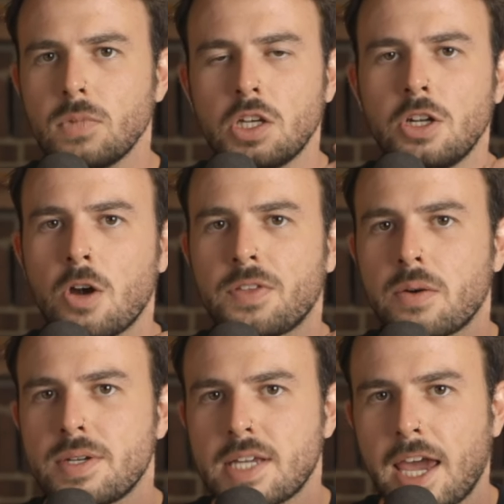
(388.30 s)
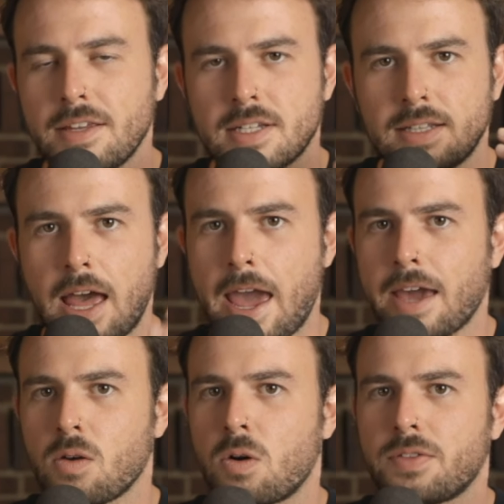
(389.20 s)
You know, if there was a
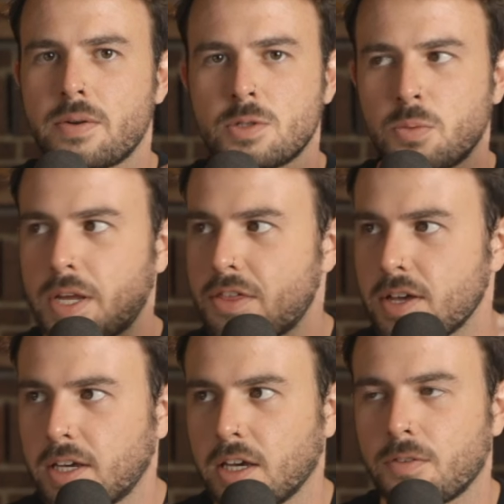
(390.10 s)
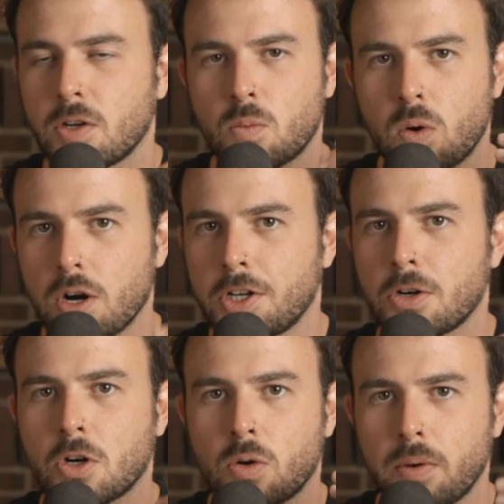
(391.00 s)
delay or if there was a rethinking of your work, your
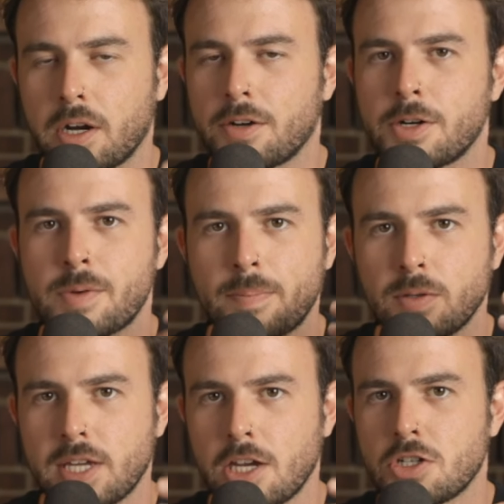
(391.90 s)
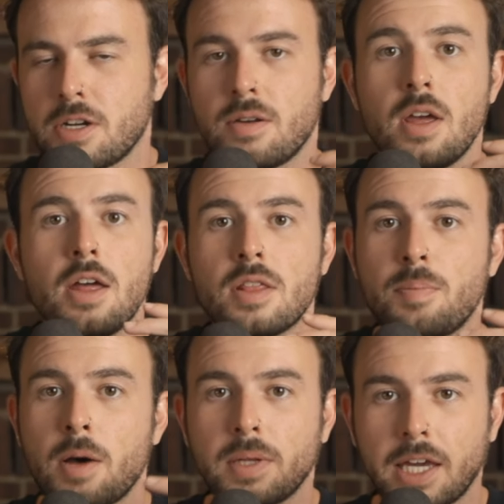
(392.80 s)
career, your reputation, the
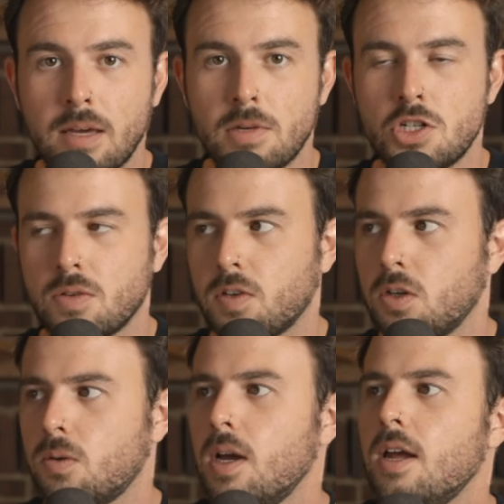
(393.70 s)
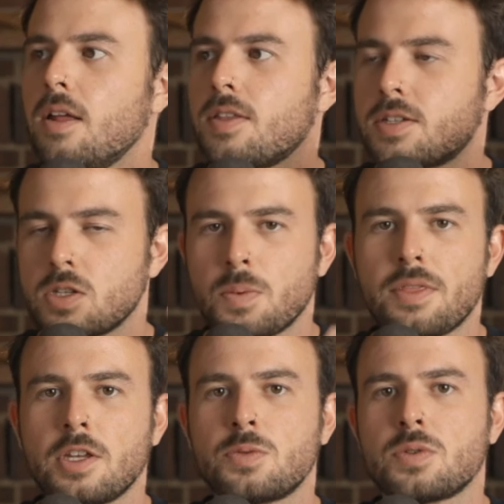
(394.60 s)
public image of you, this is when
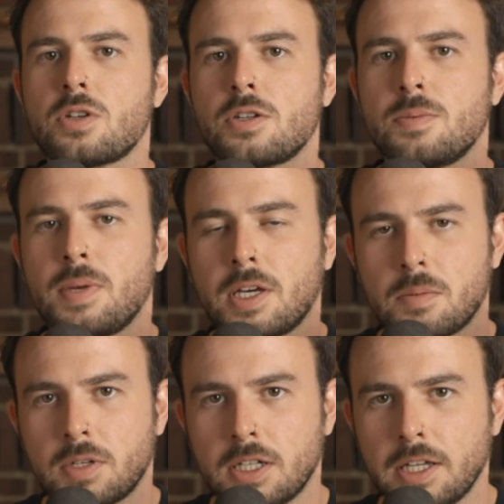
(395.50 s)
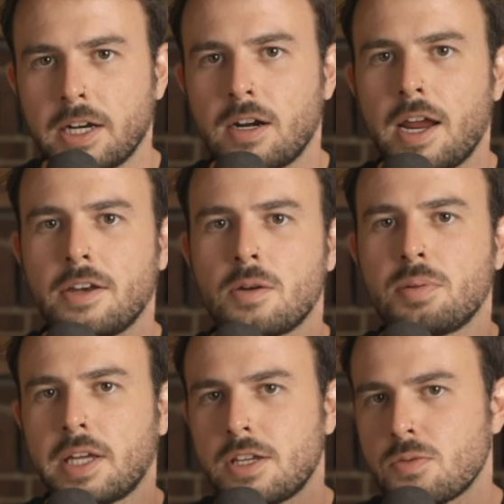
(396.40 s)
things will start to become clear and your
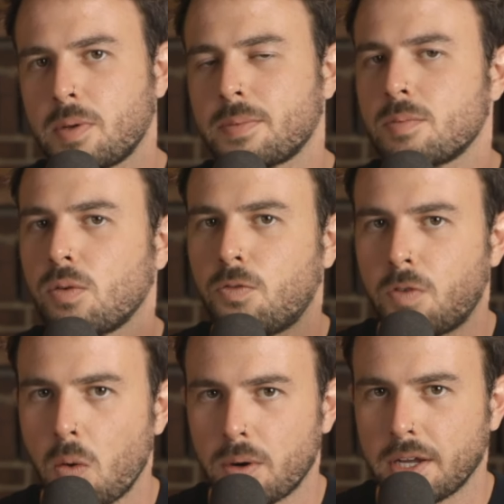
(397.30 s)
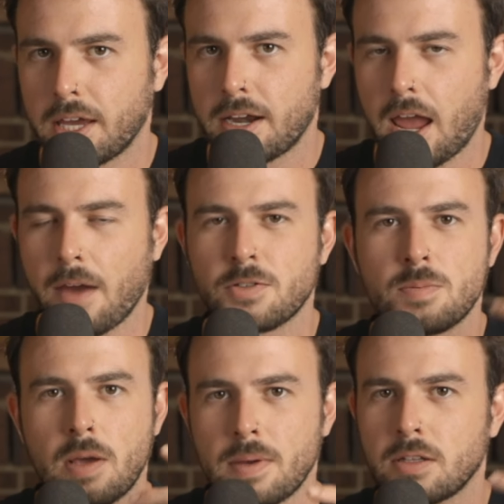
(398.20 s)
plans will be able to move forward again after
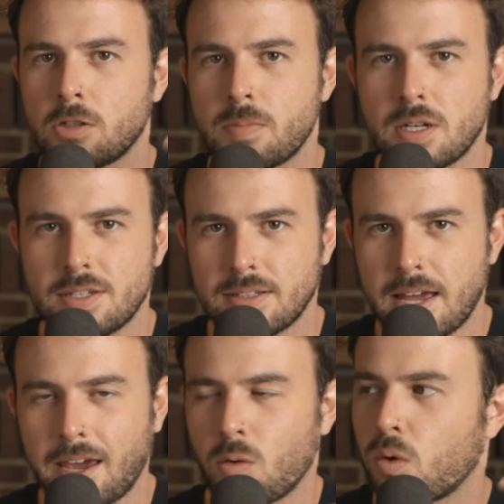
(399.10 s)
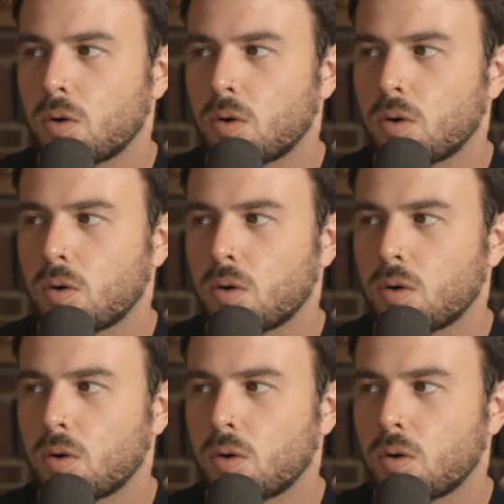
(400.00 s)
maybe a little bit of delay or a